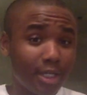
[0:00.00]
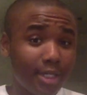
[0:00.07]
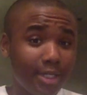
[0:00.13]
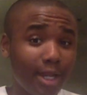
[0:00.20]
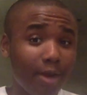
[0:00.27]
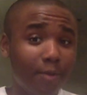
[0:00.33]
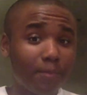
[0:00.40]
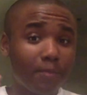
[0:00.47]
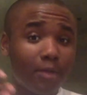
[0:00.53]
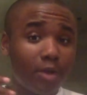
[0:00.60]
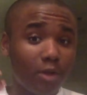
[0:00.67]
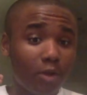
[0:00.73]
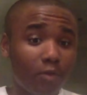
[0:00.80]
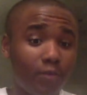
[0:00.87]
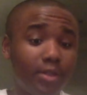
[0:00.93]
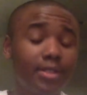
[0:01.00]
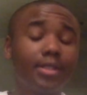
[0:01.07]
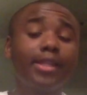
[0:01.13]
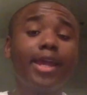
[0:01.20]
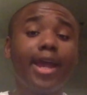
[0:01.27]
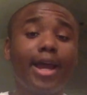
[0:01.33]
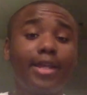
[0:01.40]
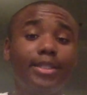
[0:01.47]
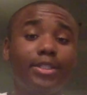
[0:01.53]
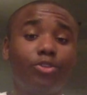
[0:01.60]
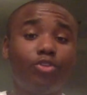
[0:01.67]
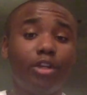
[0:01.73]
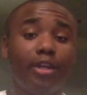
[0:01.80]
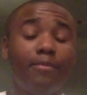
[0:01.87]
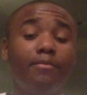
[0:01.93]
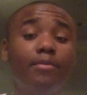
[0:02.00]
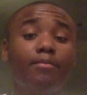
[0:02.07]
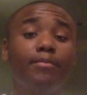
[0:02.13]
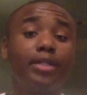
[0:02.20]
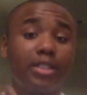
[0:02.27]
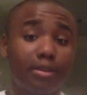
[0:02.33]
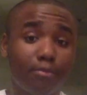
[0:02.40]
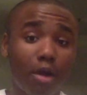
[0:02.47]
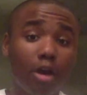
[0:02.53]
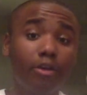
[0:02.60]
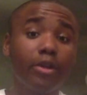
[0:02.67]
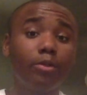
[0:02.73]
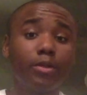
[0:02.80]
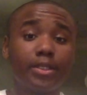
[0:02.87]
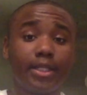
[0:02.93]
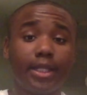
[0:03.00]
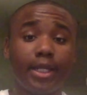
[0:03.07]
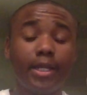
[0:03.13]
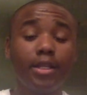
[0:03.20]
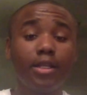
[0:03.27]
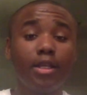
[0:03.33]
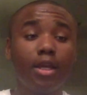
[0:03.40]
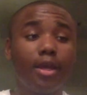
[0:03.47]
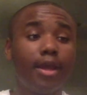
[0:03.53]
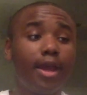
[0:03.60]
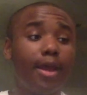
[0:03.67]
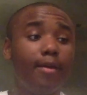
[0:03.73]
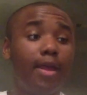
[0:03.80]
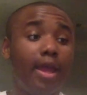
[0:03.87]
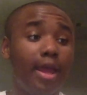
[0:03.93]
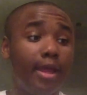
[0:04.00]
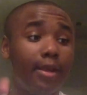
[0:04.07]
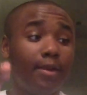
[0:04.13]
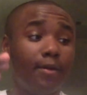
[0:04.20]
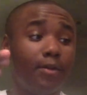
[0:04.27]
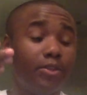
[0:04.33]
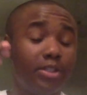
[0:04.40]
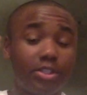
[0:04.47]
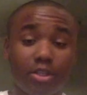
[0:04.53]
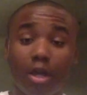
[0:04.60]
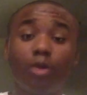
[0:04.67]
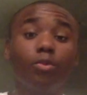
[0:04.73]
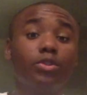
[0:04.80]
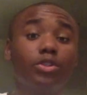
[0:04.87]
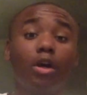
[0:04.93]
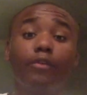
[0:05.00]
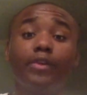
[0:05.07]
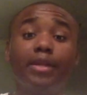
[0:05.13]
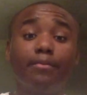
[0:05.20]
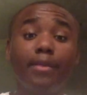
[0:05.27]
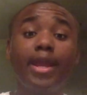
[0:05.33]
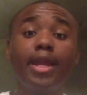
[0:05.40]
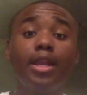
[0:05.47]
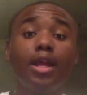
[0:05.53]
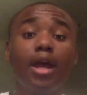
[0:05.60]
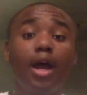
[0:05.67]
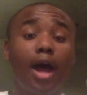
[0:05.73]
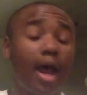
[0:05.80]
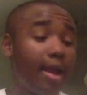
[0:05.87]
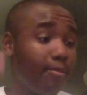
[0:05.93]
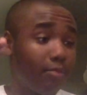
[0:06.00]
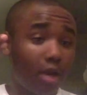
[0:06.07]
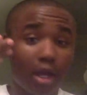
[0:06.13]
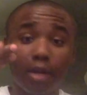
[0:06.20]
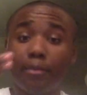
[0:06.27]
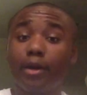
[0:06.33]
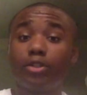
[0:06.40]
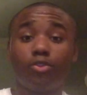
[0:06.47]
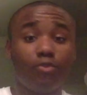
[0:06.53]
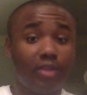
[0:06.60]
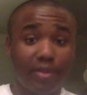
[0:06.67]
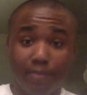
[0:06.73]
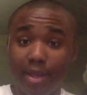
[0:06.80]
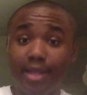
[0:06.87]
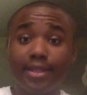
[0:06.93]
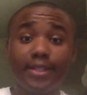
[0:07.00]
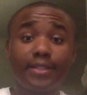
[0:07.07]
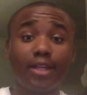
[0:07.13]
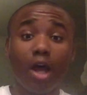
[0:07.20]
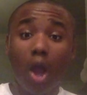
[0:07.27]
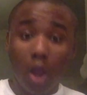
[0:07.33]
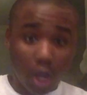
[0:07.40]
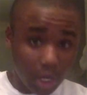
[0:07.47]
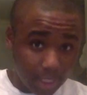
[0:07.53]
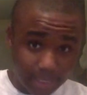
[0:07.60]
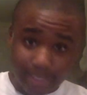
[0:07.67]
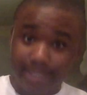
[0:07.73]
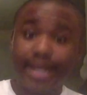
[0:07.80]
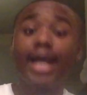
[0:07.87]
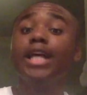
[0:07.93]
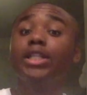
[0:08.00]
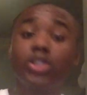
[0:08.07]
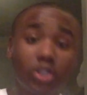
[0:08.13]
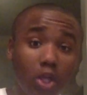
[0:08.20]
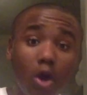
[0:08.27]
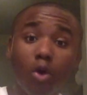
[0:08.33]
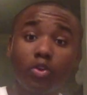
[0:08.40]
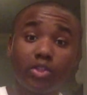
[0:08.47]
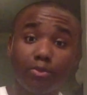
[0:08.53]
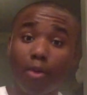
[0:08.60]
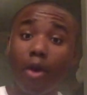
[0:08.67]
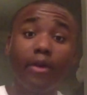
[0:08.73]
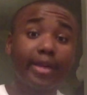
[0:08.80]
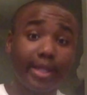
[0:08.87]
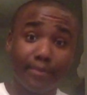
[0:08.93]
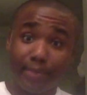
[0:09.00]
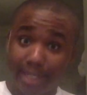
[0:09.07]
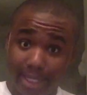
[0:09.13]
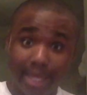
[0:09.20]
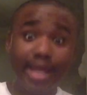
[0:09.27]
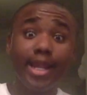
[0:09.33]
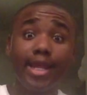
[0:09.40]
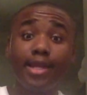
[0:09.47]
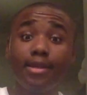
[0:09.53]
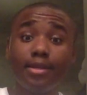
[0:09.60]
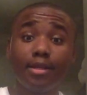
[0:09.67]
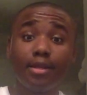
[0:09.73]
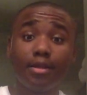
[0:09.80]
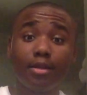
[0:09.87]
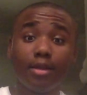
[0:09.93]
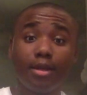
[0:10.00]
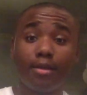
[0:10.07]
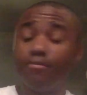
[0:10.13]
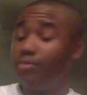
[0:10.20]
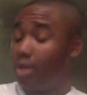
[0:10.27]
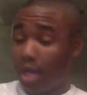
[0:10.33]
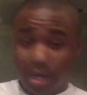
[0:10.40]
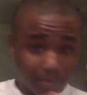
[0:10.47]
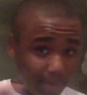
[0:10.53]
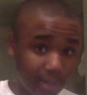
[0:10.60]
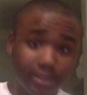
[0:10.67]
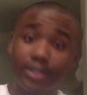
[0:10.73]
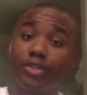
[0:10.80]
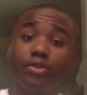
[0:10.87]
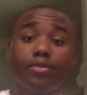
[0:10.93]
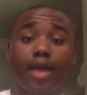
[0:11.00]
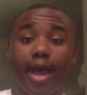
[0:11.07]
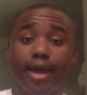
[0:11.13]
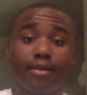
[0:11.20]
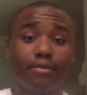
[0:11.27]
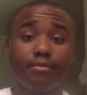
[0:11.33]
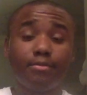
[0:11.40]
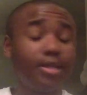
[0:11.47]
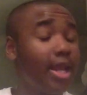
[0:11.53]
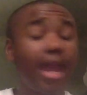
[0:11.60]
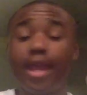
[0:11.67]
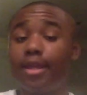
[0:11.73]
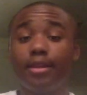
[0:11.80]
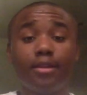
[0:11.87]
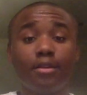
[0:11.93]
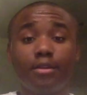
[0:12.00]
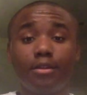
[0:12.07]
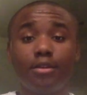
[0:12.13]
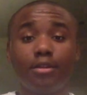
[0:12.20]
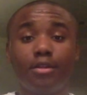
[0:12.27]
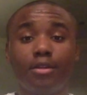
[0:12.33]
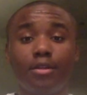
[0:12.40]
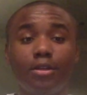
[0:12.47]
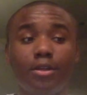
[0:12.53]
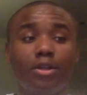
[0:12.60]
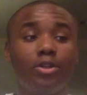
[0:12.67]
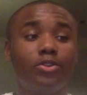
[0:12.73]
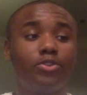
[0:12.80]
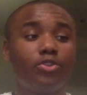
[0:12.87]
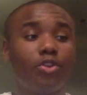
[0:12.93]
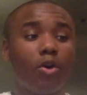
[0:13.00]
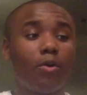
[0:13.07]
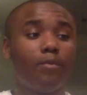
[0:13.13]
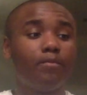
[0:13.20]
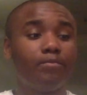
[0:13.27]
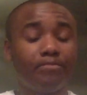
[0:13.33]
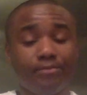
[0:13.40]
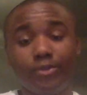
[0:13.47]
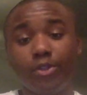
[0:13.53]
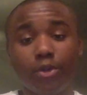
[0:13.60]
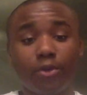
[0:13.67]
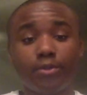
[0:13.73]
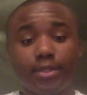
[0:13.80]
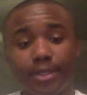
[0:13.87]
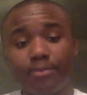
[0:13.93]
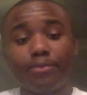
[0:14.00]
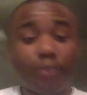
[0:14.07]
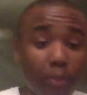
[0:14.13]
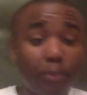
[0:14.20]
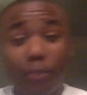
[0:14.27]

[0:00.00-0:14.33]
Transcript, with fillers: Now, Recently, I had this dream, but Tamari was in it, and the song was already made. I'm not about to remake this song just so Tamari can be in it. Not about to do that. Nay. So, you know, same.